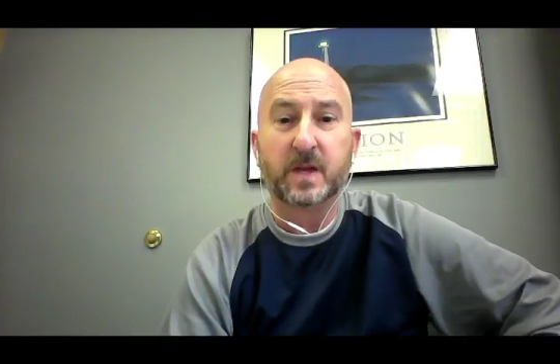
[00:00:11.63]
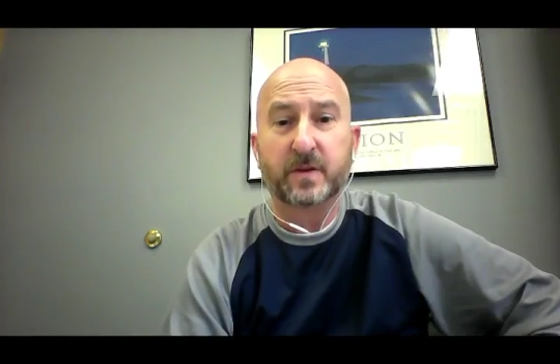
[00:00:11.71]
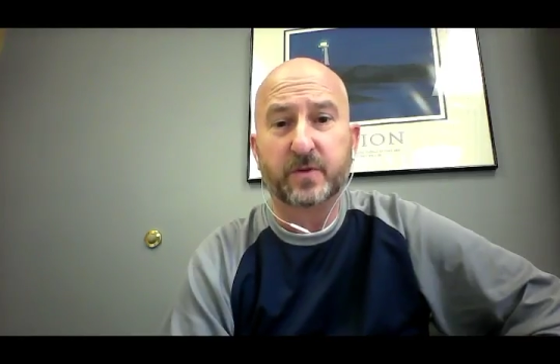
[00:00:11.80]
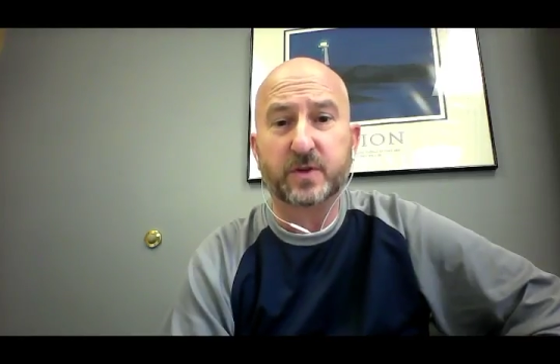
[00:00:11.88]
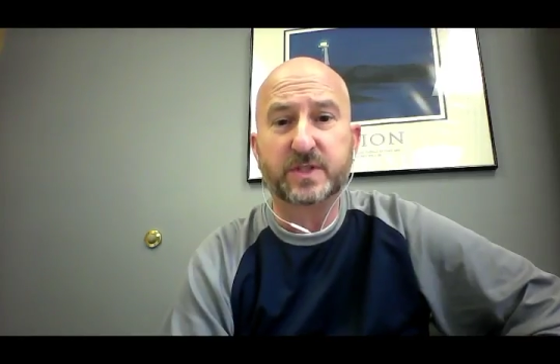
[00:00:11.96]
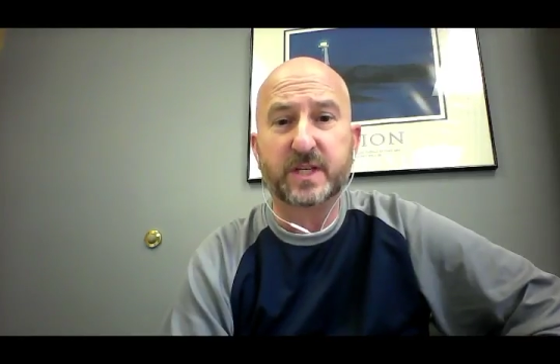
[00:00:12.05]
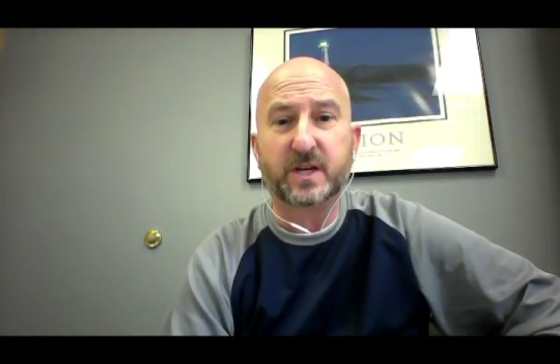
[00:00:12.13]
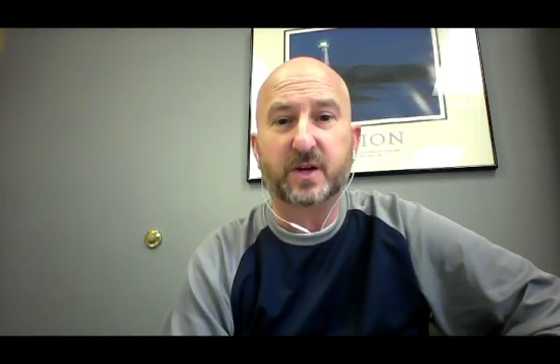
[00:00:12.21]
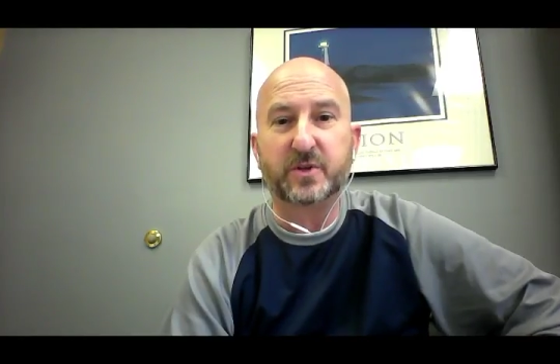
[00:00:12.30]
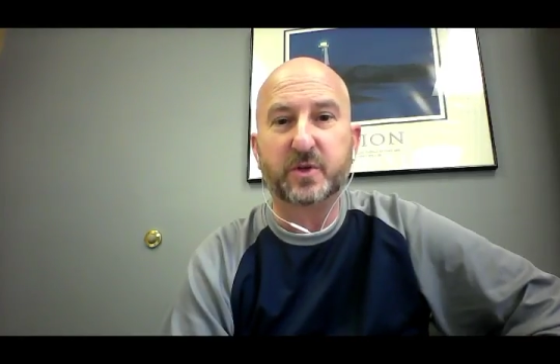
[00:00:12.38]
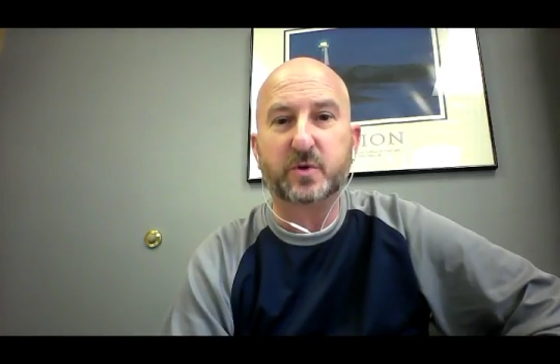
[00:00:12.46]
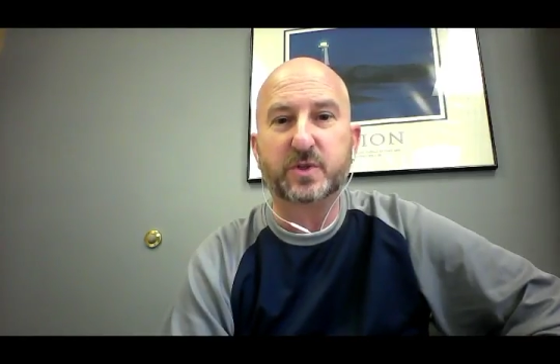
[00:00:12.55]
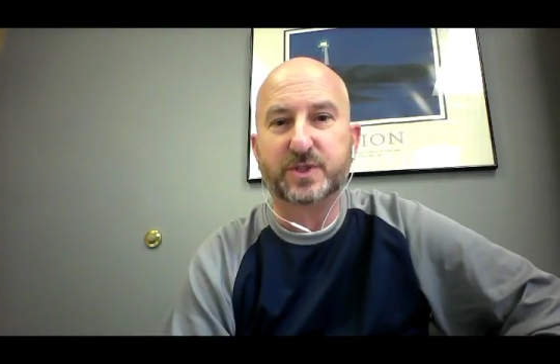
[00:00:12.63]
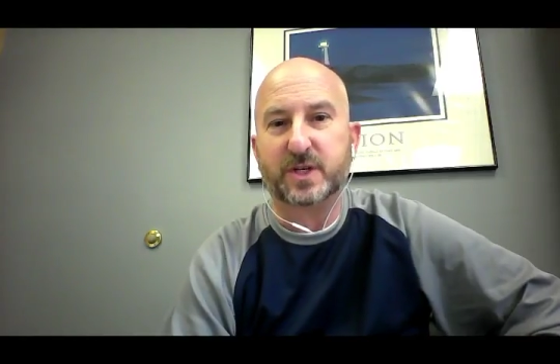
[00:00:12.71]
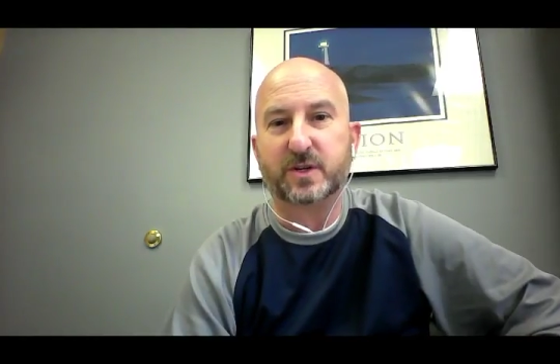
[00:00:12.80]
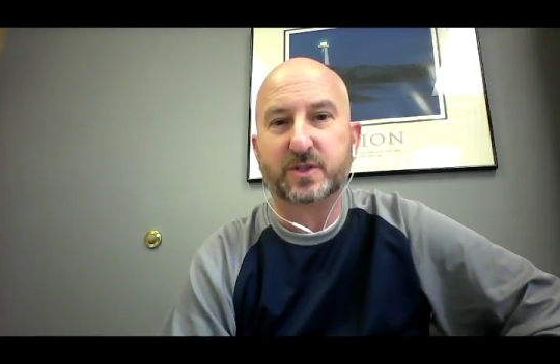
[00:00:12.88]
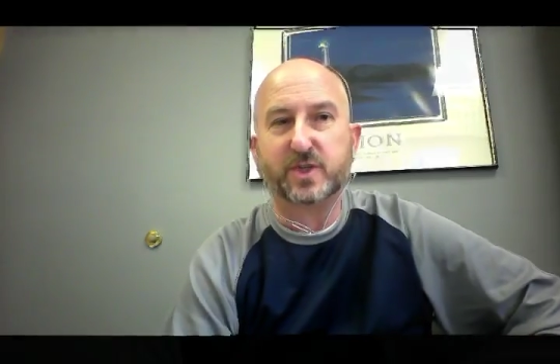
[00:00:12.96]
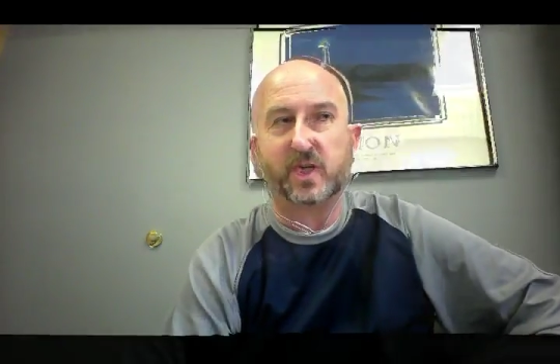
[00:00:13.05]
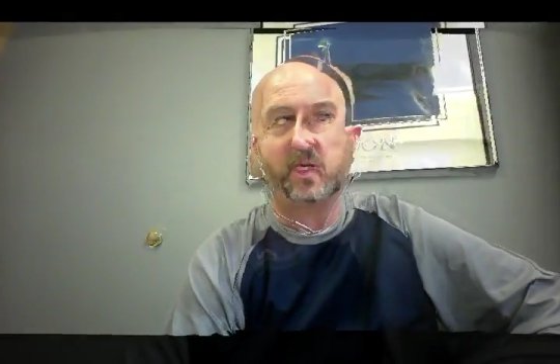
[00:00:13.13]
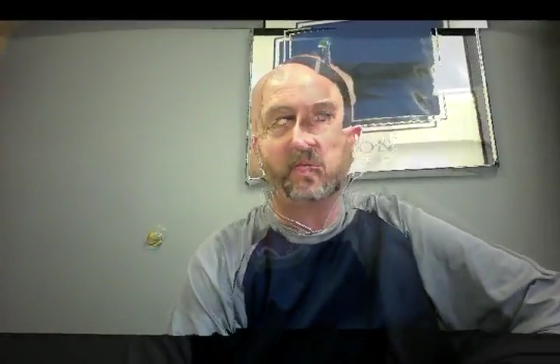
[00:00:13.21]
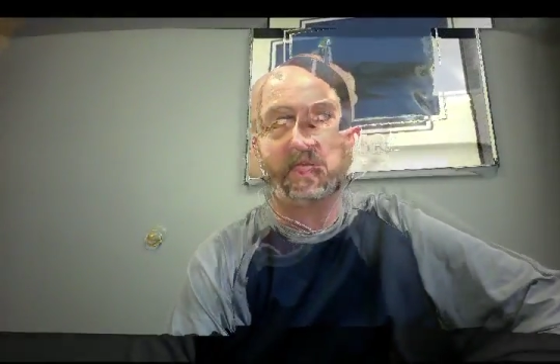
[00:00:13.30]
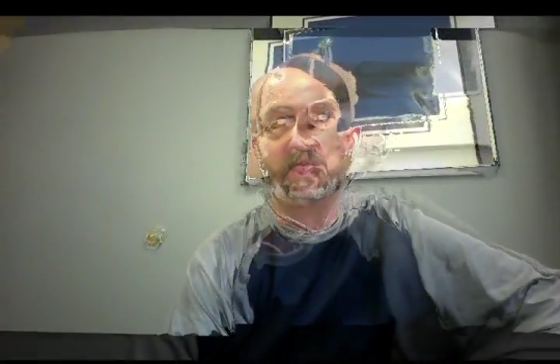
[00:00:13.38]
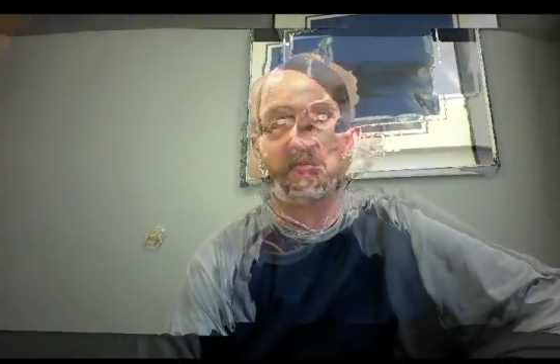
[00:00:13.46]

First thing I'll do is share a chart with